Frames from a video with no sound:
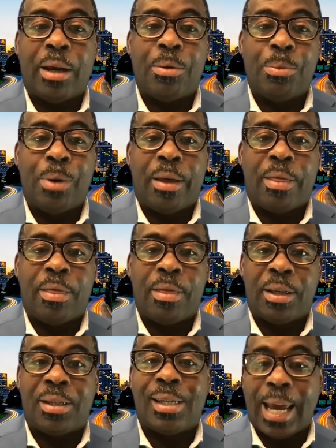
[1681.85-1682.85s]
with the
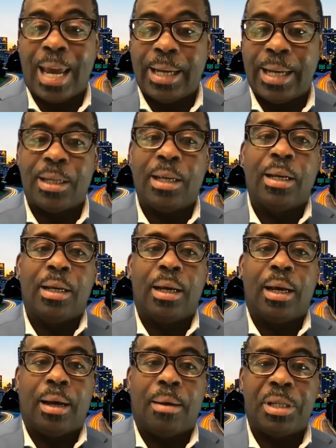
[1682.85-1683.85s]
state
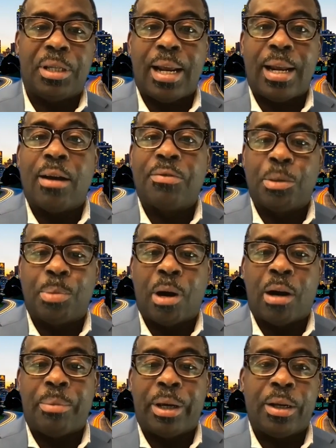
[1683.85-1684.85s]
health
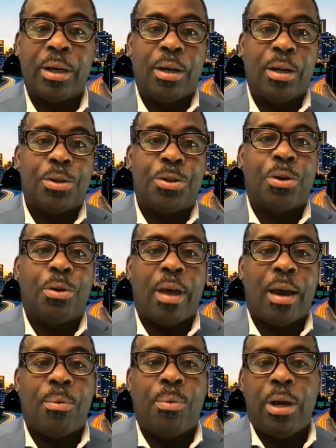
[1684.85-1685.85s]
department, so
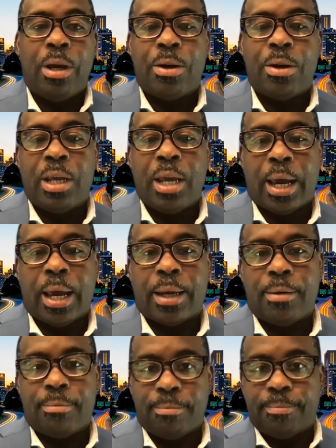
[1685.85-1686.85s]
that we could get
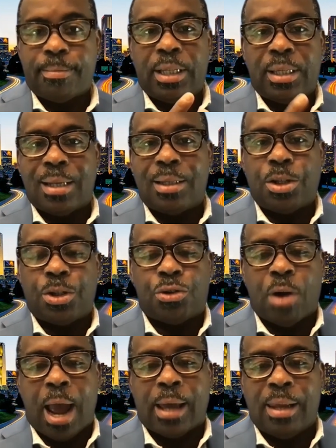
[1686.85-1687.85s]
census
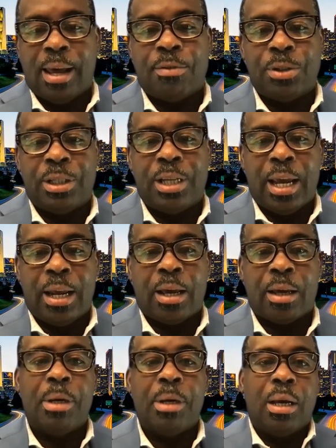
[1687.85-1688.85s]
tract level data
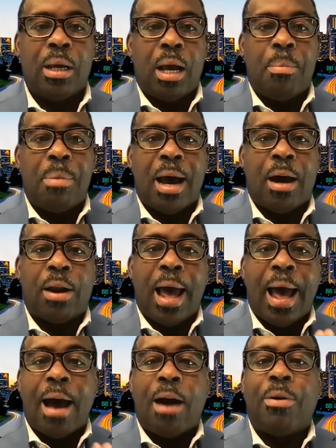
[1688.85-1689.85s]
about
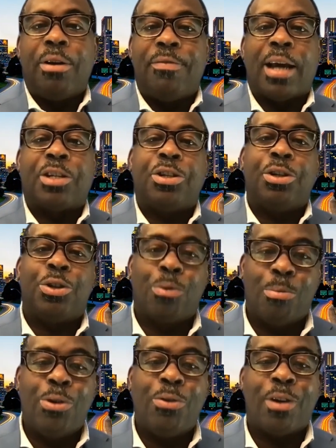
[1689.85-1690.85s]
how infections were
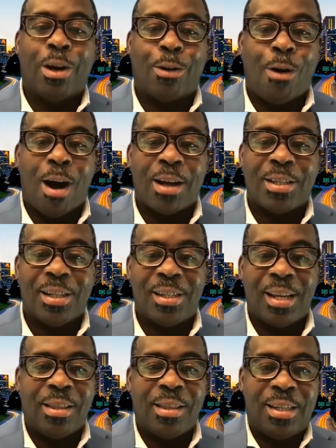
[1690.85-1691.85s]
moving across the
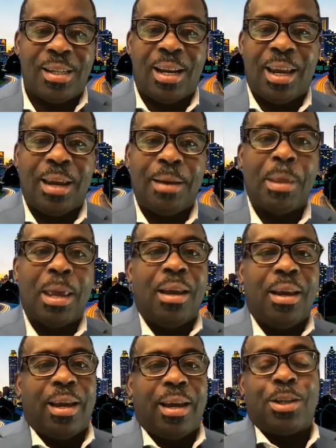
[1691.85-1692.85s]
city.
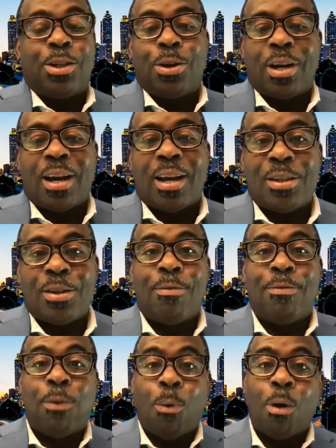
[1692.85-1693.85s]
It took us
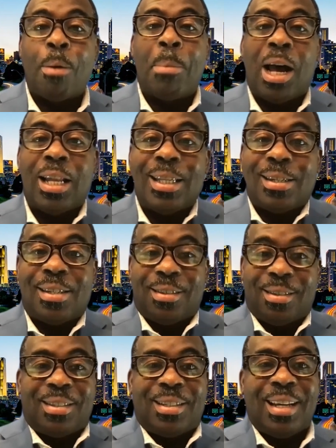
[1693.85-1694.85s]
4 months
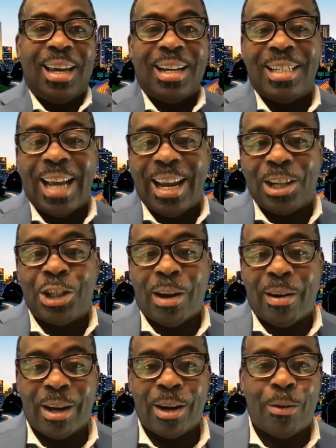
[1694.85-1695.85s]
to get a data
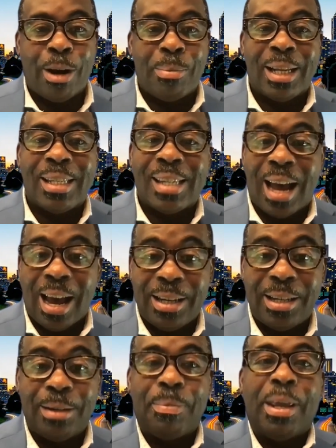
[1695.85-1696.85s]
sharing agreement
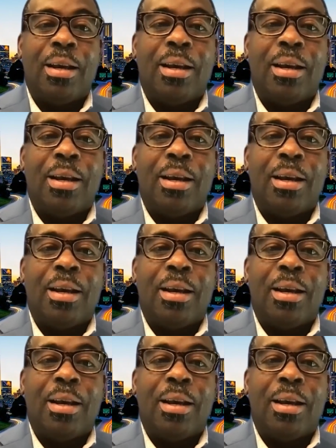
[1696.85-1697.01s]
signed,